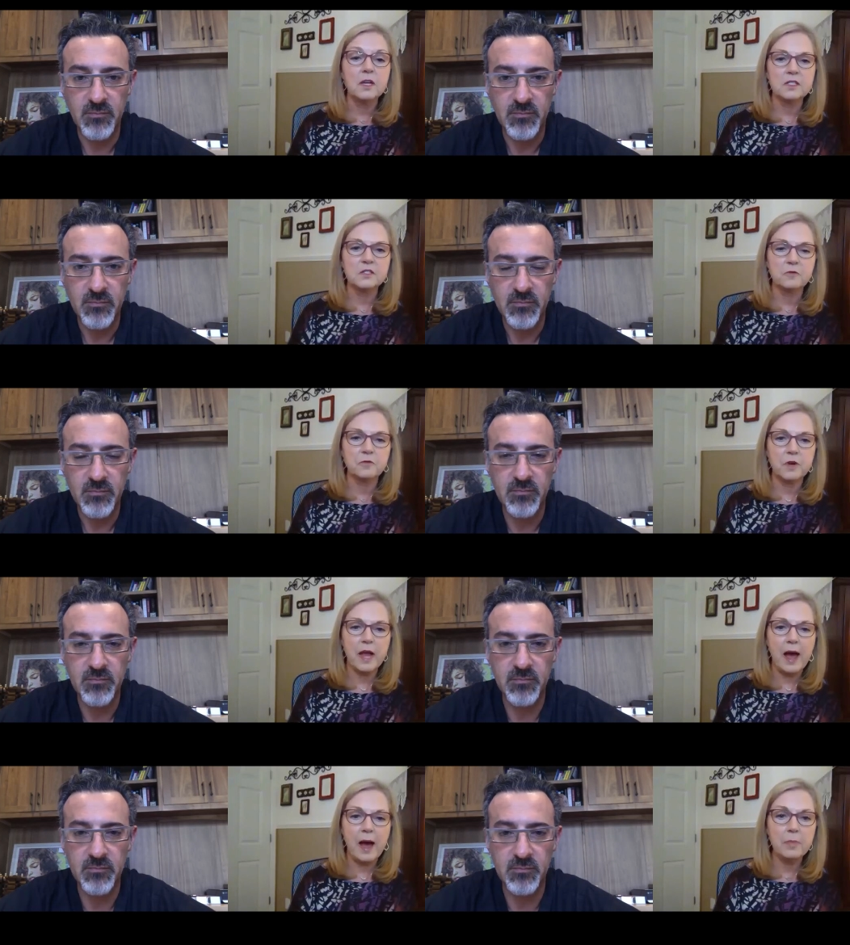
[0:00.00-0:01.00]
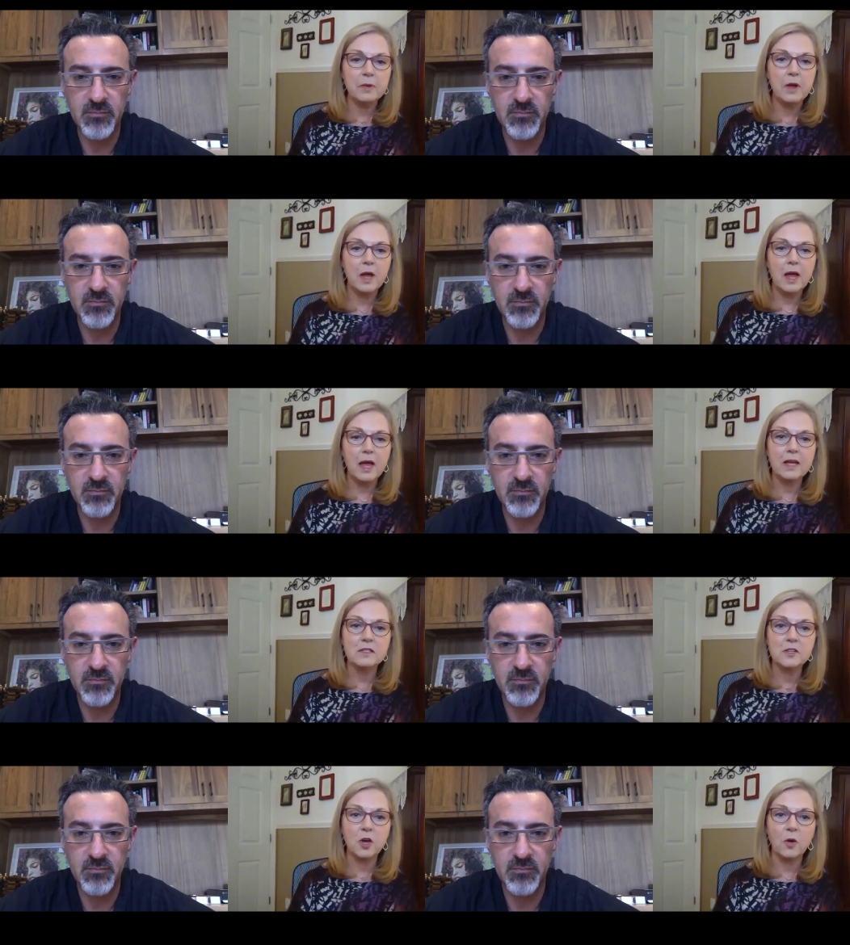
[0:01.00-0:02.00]
Speaker 1: It's a free app, and
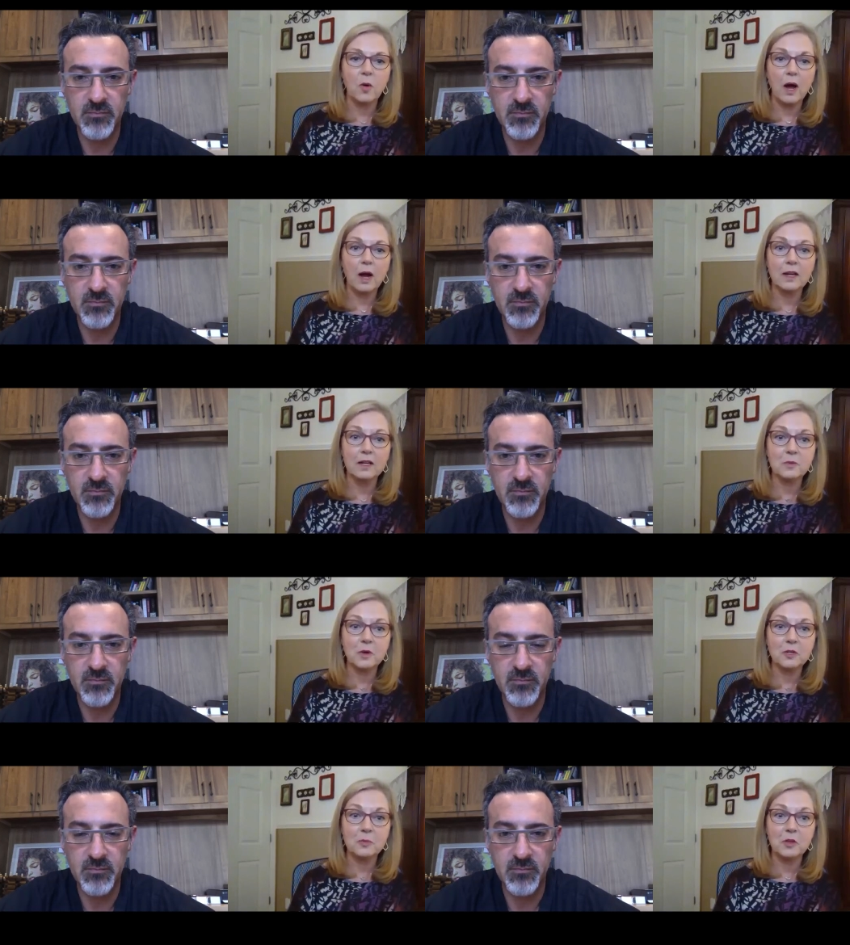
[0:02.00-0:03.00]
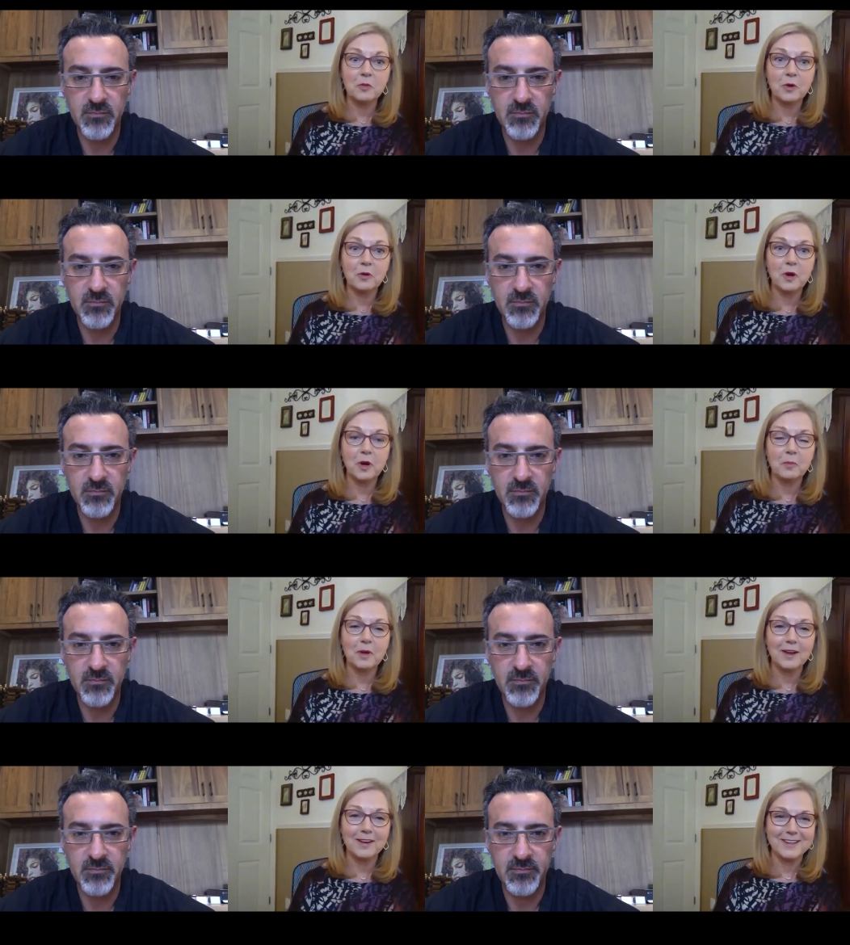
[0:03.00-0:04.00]
so I'd like to welcome you to the program
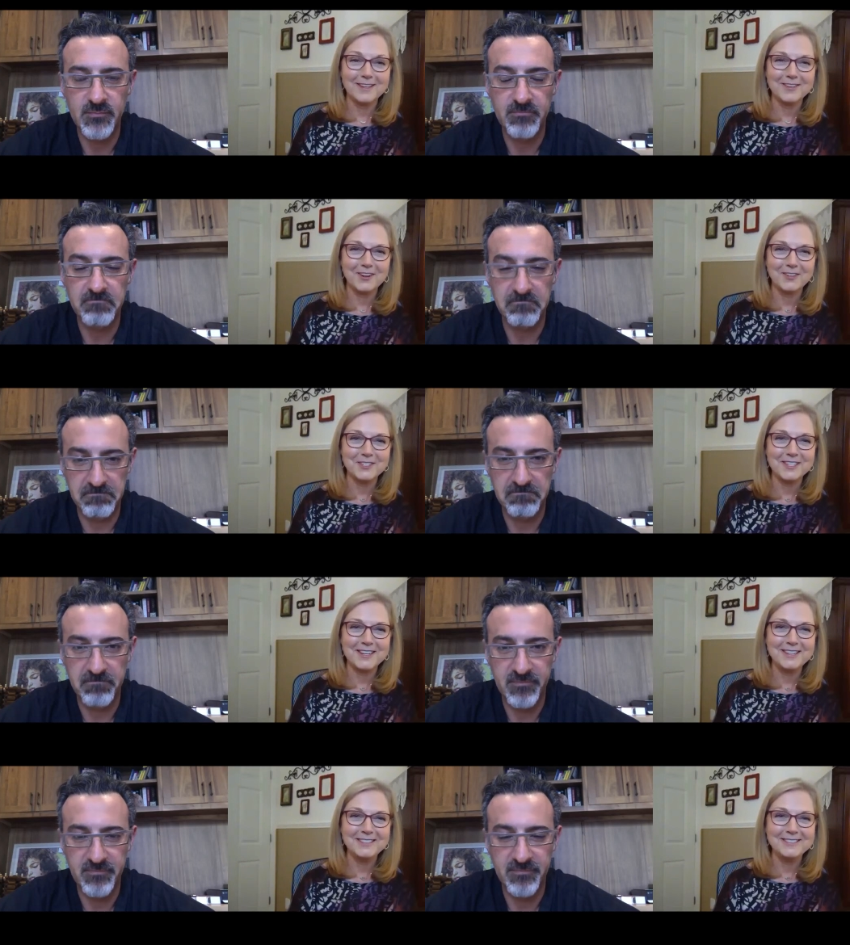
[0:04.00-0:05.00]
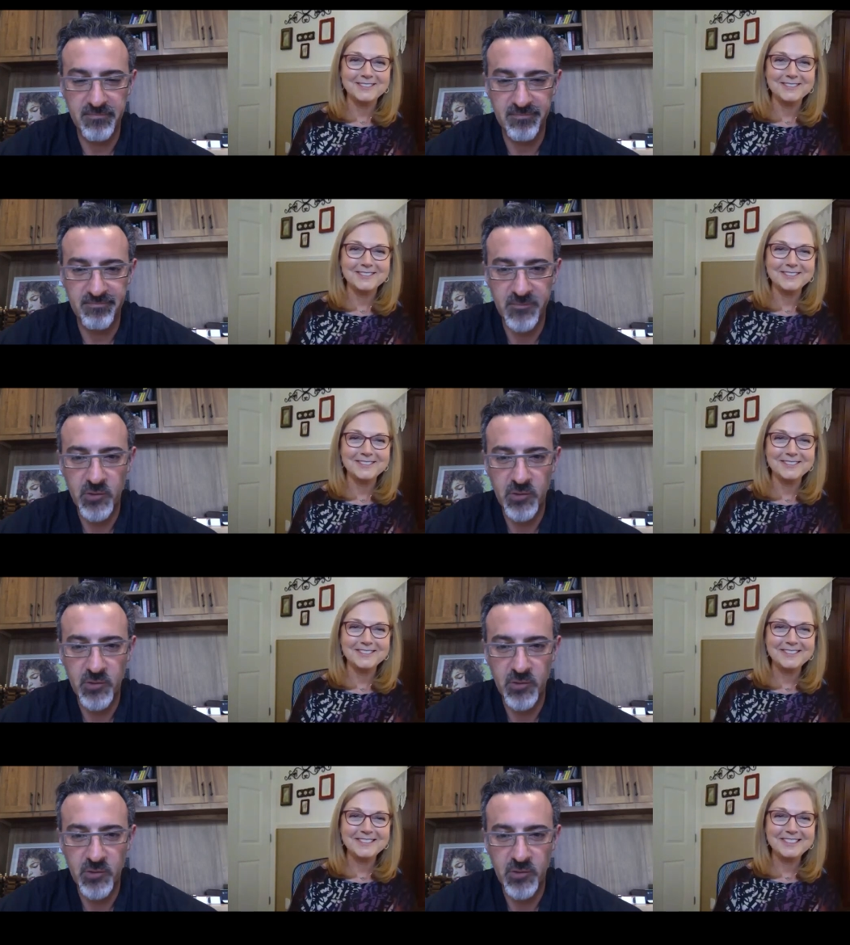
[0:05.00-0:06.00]
again, Dr. C.
Speaker 2: Great to
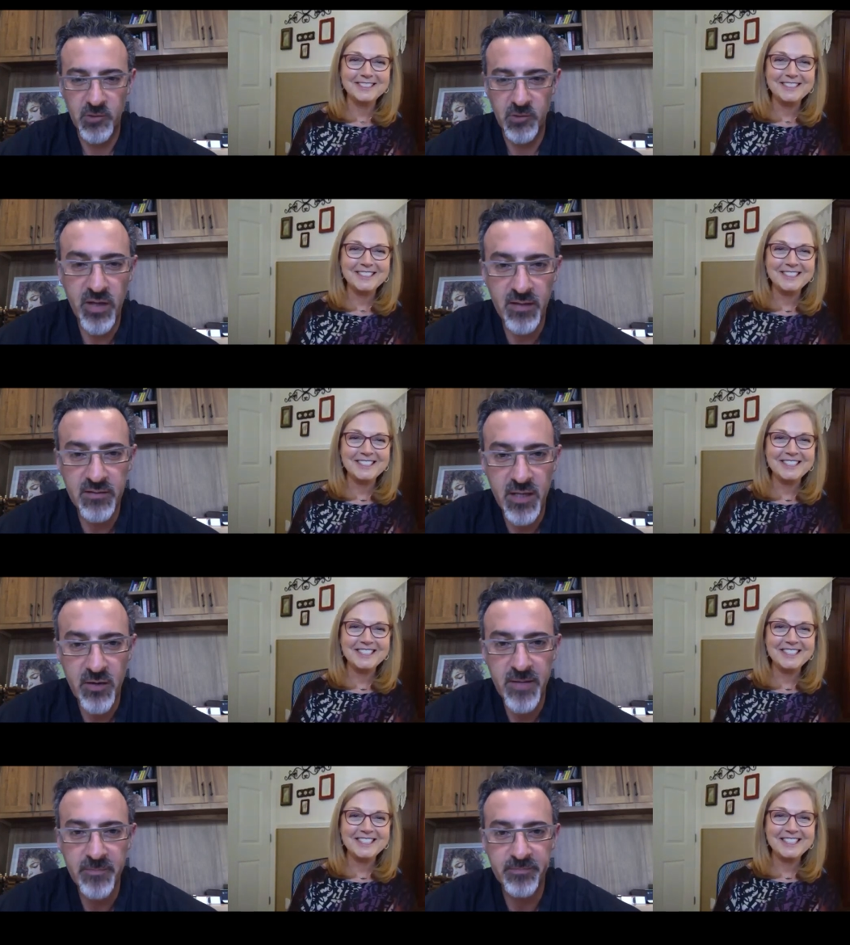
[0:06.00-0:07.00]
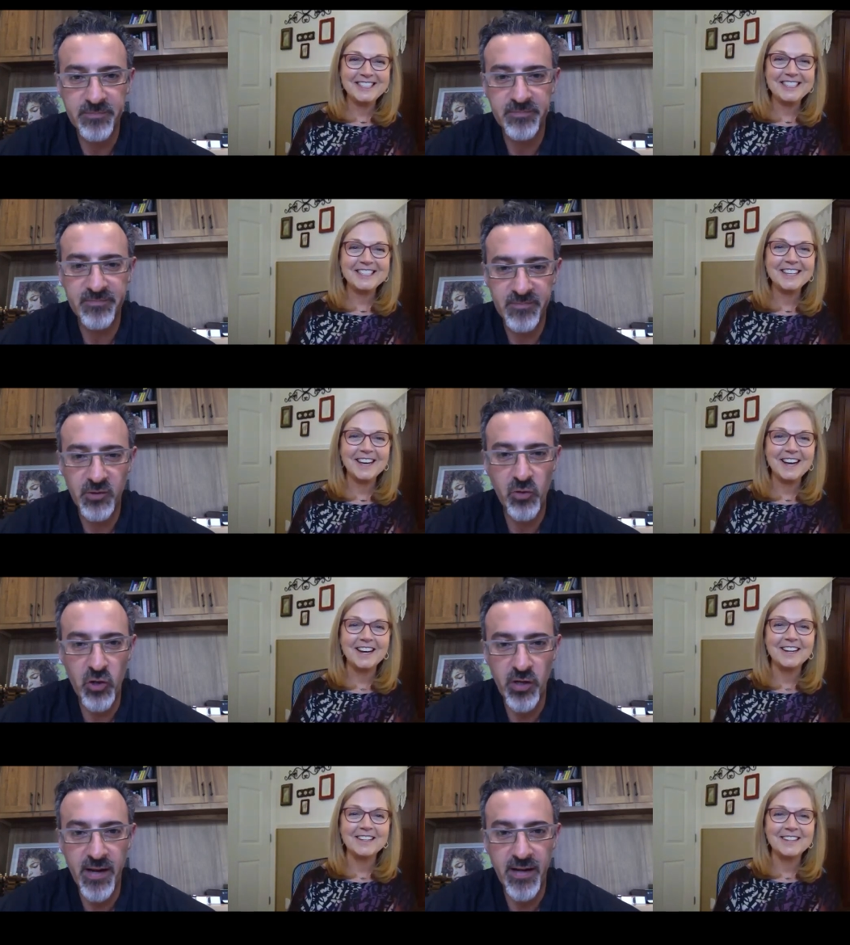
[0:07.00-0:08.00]
be with you again, Terry. Doing
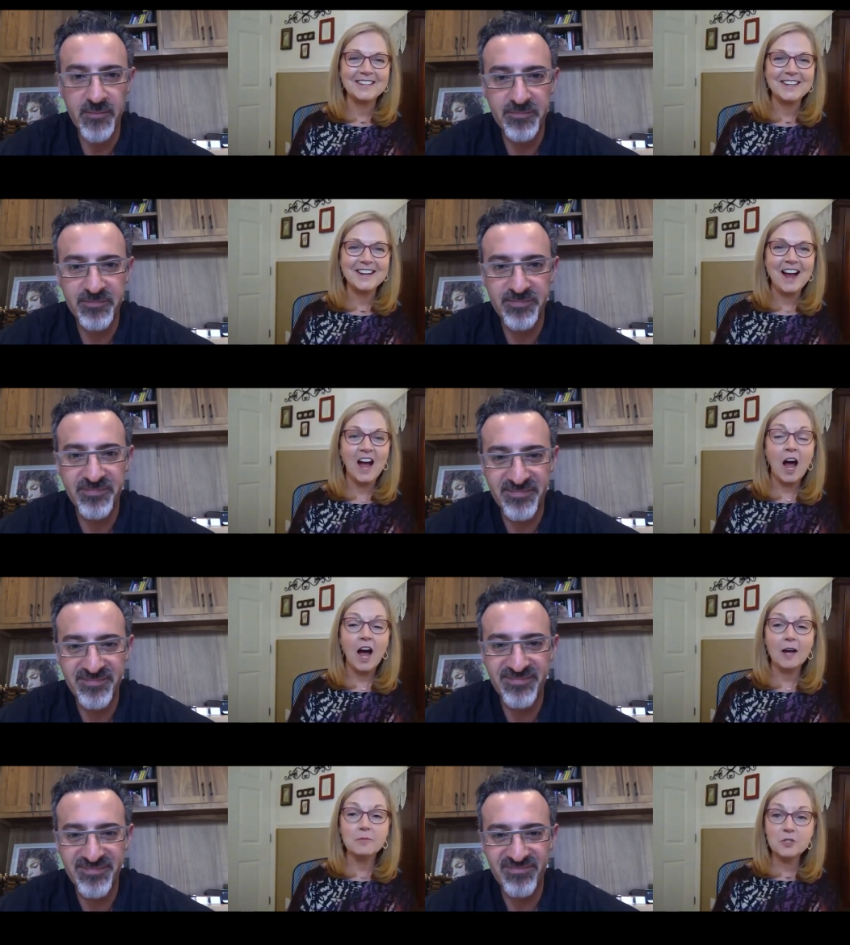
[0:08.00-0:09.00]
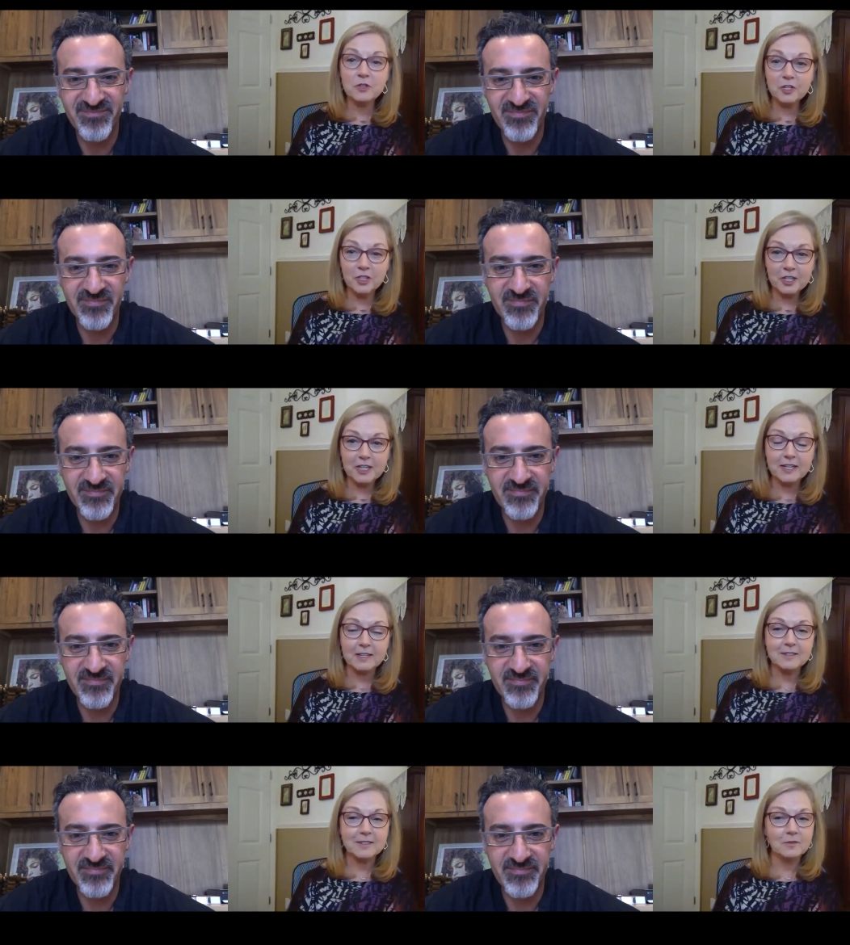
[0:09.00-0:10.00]
okay?
Speaker 1: I'm doing good.
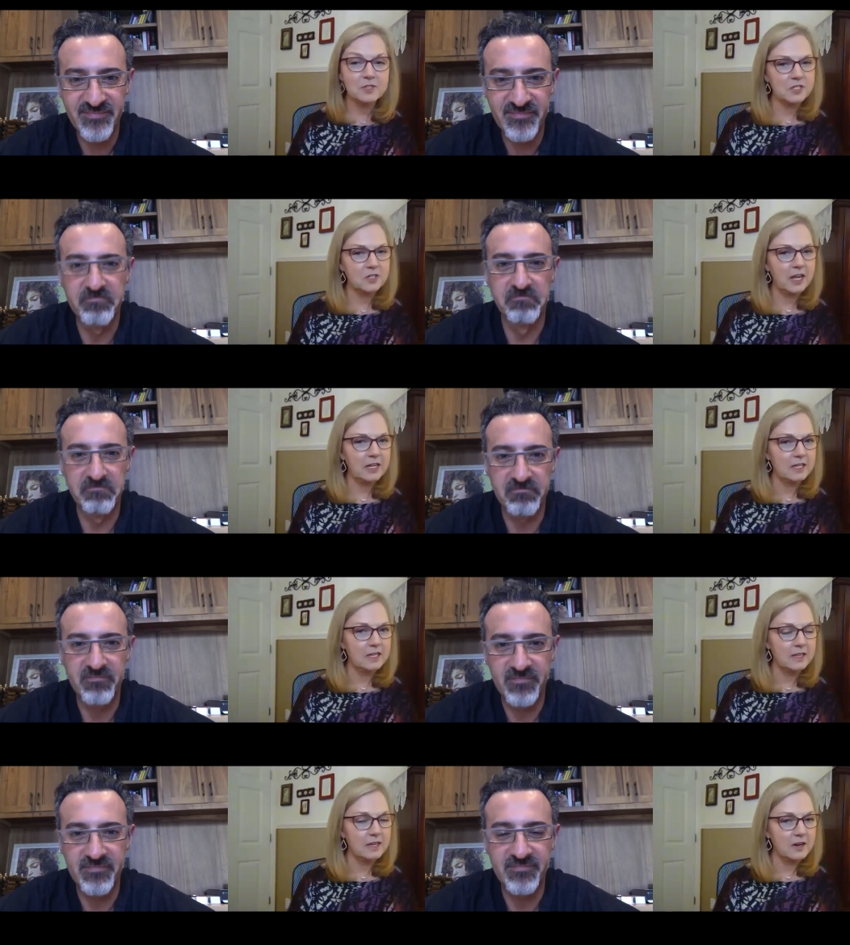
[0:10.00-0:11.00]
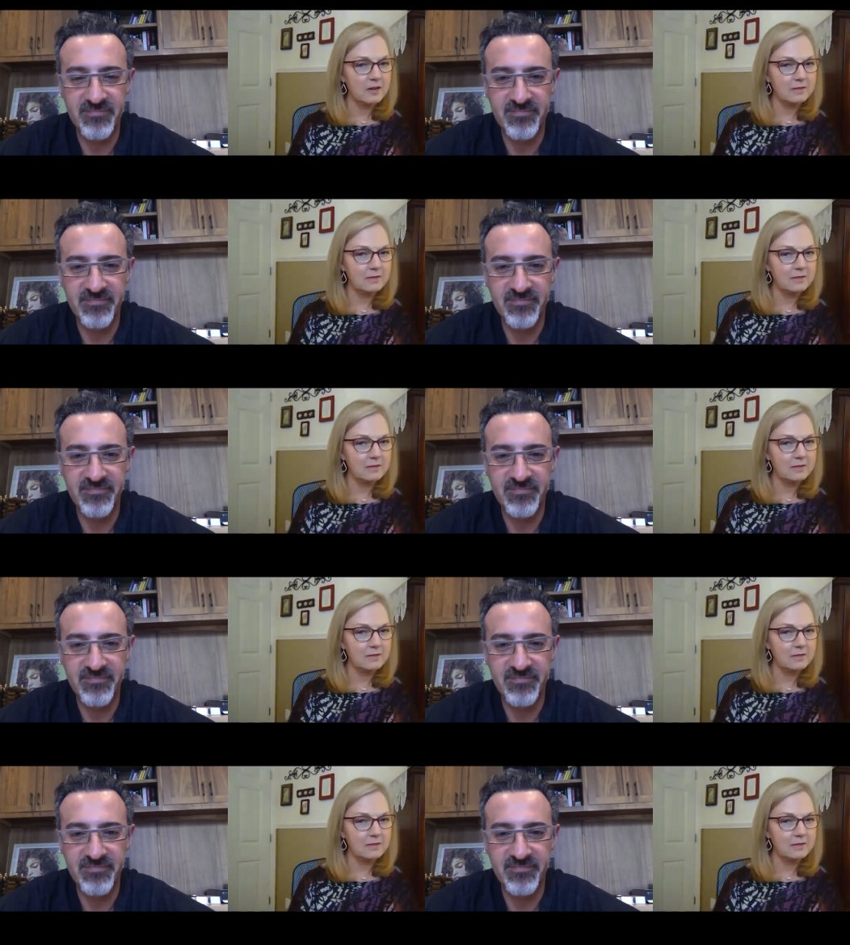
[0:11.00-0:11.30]
Still hanging in there,